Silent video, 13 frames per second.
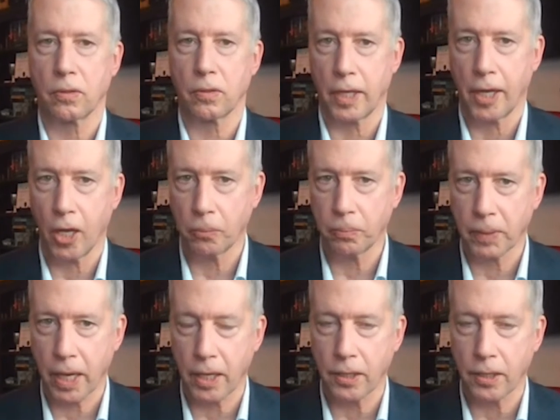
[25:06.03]
that helped
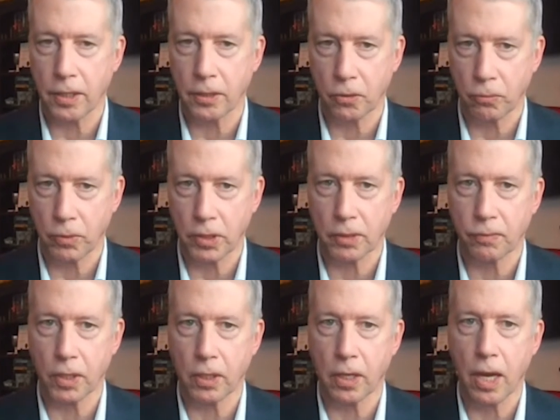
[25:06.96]
Canada at the risk of
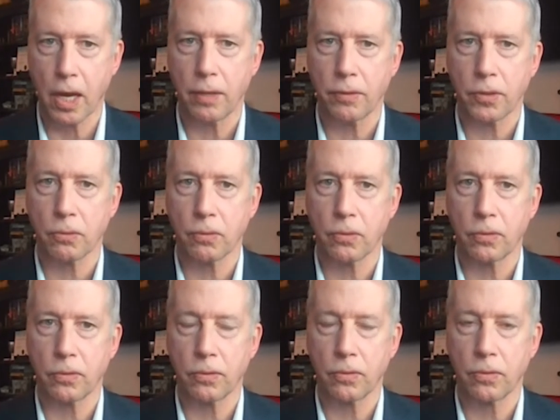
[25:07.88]
their lives
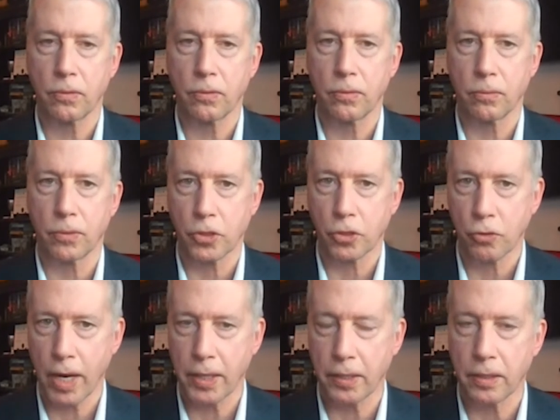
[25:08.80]
were
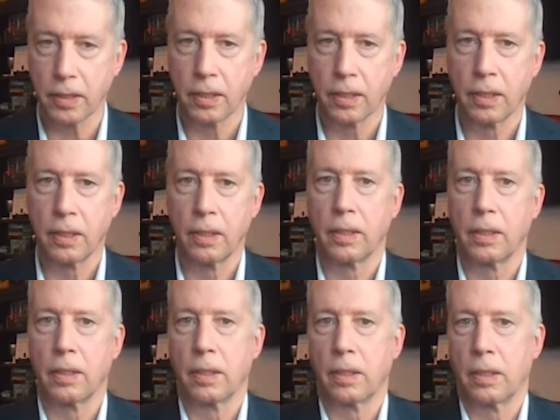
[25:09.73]
stranded
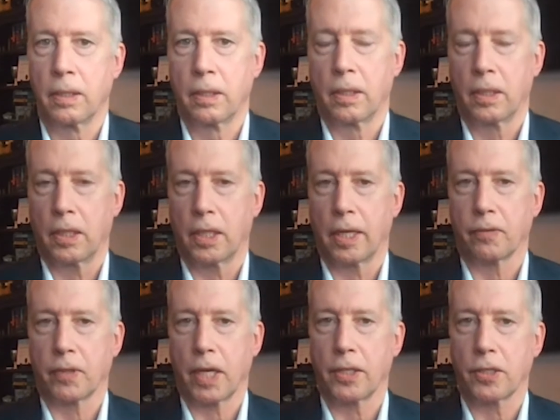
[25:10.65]
in
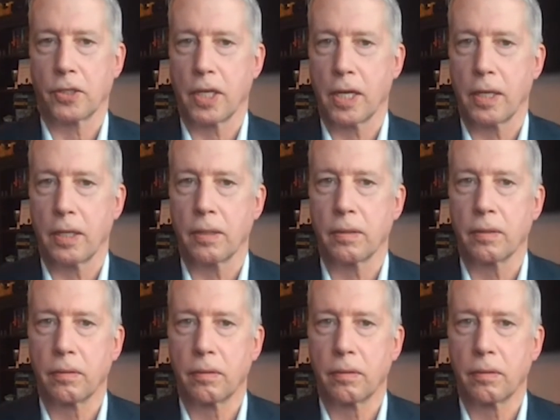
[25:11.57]
Afghanistan,